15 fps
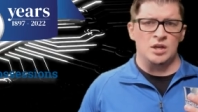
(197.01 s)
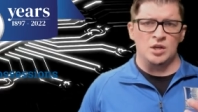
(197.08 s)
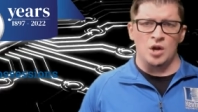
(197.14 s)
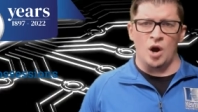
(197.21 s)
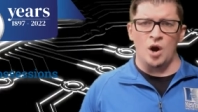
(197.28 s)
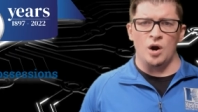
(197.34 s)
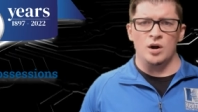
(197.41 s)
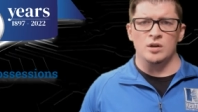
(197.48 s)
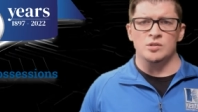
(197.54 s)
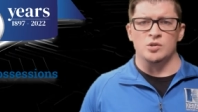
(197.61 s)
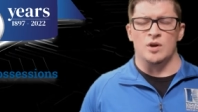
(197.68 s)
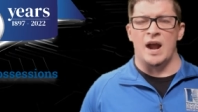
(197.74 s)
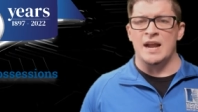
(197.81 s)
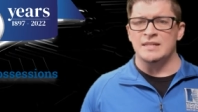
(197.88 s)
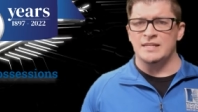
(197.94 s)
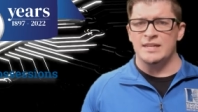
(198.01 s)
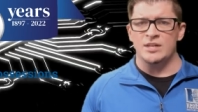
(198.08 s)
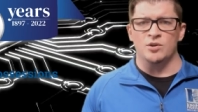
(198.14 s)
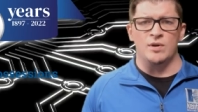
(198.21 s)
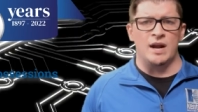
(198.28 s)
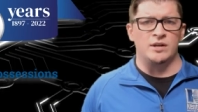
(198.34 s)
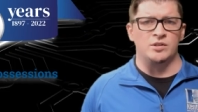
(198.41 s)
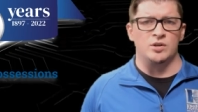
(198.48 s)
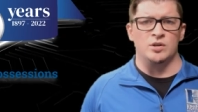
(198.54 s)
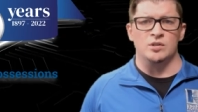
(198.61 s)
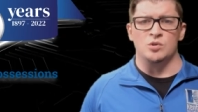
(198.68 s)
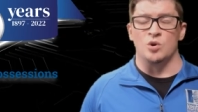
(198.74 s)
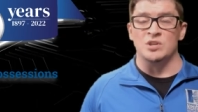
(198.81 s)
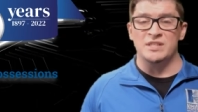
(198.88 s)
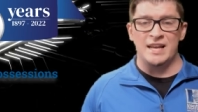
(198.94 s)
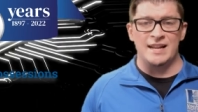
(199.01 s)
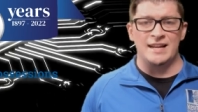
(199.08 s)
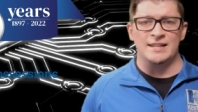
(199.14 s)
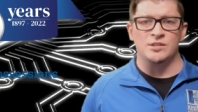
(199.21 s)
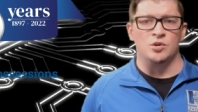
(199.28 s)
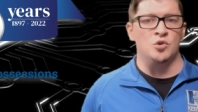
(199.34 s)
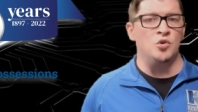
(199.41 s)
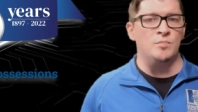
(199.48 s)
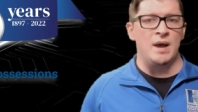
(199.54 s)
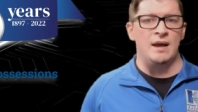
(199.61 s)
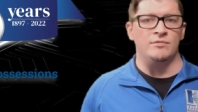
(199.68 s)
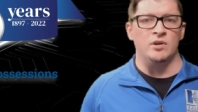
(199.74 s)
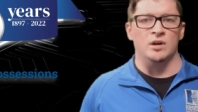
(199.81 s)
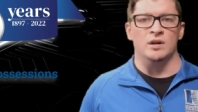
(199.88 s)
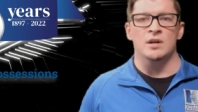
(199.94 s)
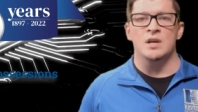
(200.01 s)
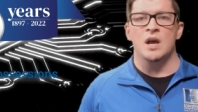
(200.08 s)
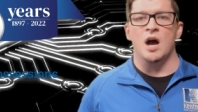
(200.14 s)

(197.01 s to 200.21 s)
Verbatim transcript: guards or IT directors or tenants or whomever,